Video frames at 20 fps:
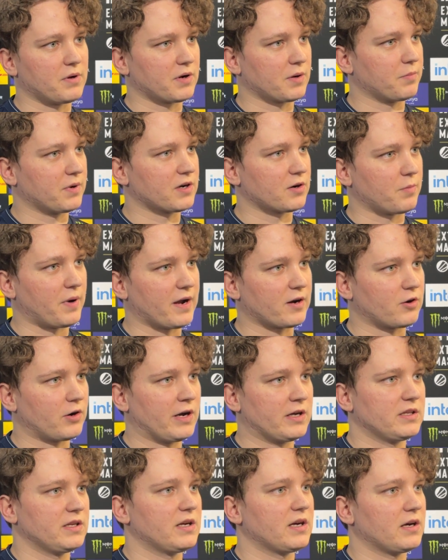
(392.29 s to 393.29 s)
bigger macro
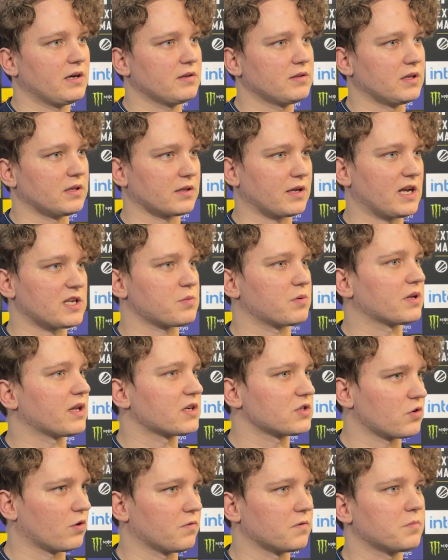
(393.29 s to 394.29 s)
idea, then Casper
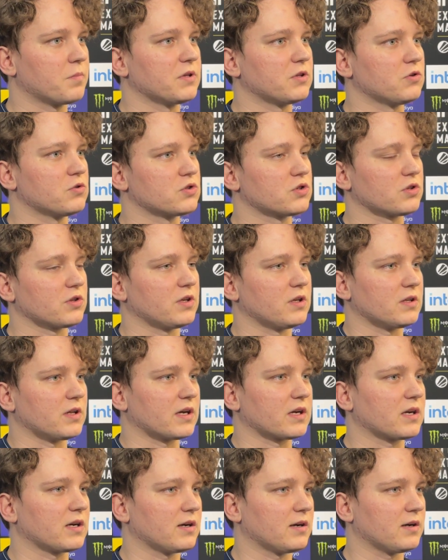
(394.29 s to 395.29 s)
takes over. But usually,
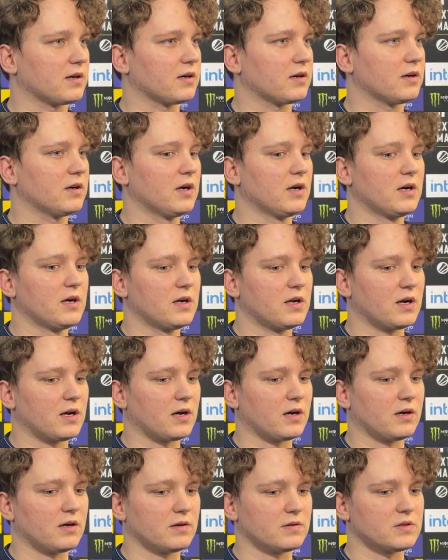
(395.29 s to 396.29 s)
like the
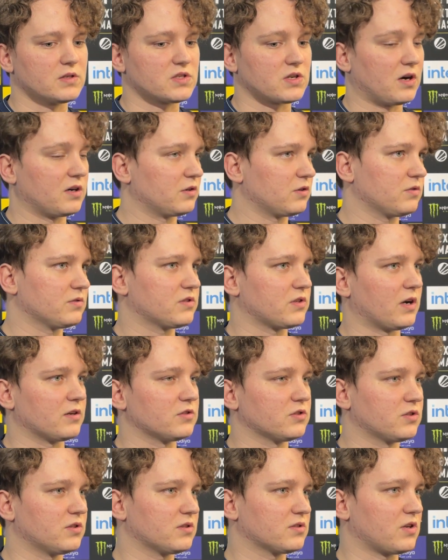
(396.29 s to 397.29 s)
start
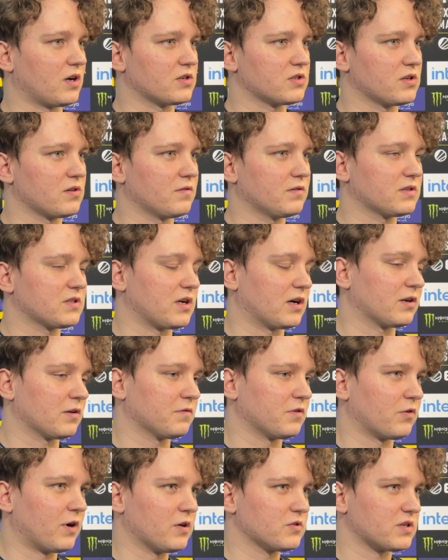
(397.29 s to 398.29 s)
of
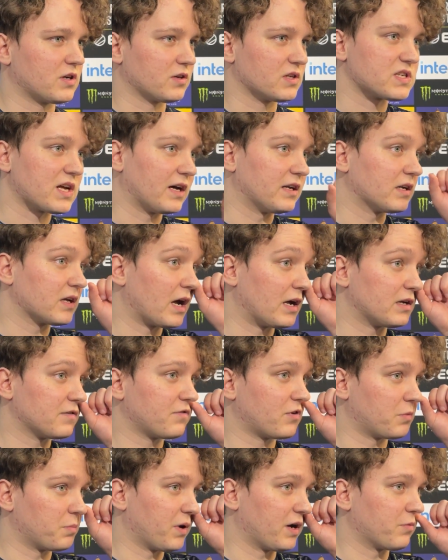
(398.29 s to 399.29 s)
the rounds are decided kind
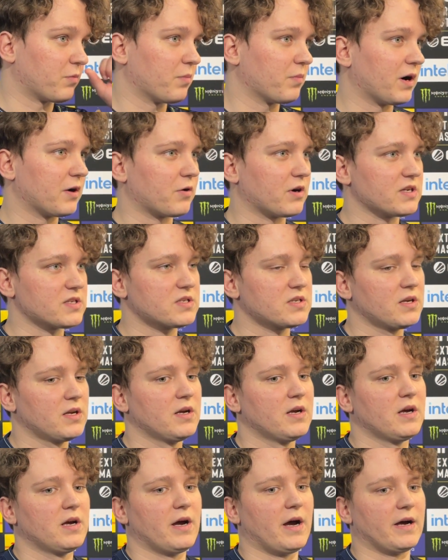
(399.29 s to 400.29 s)
of by Russ.
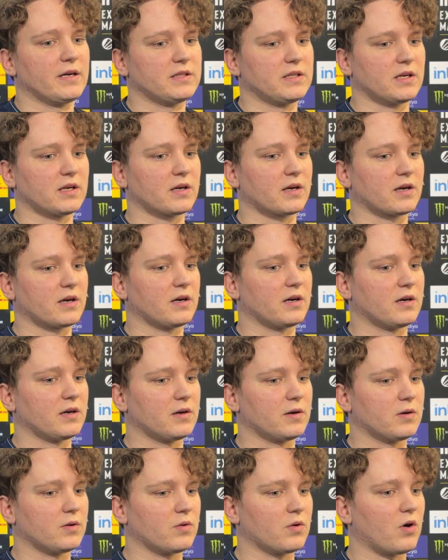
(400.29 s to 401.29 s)
I think
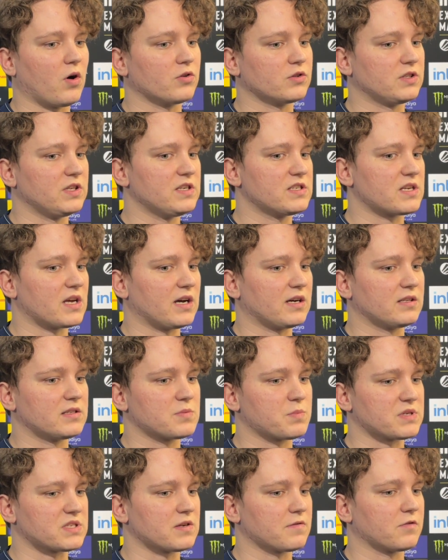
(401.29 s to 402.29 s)
on T side
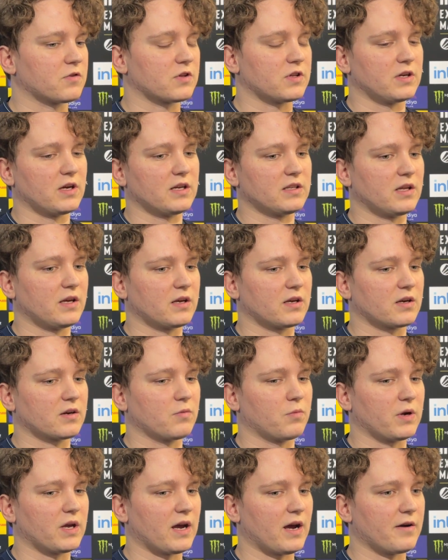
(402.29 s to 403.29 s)
specifically, I think
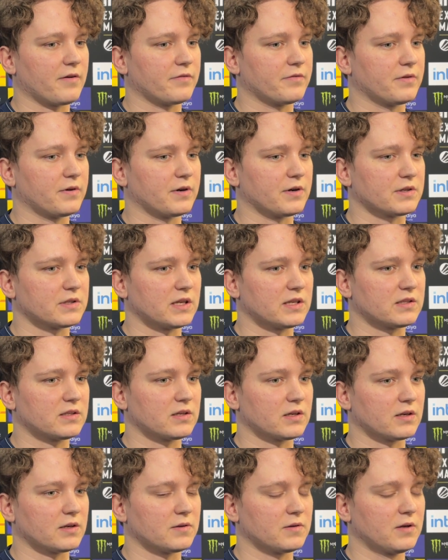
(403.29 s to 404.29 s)
we have
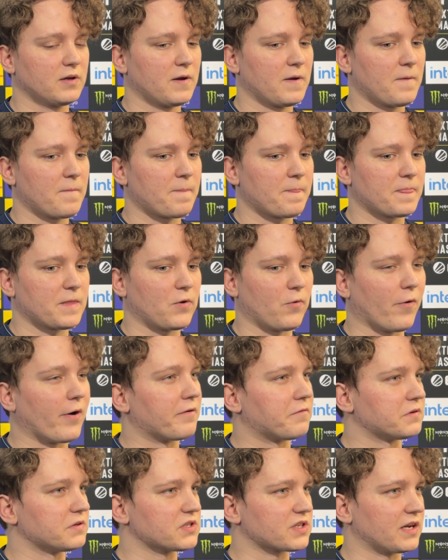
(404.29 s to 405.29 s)
that
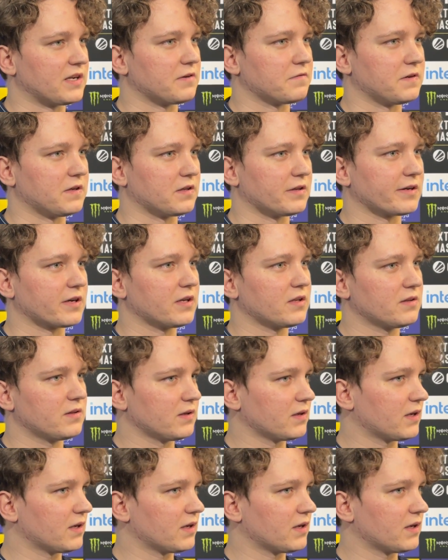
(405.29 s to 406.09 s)
whoever is kind of feeling it,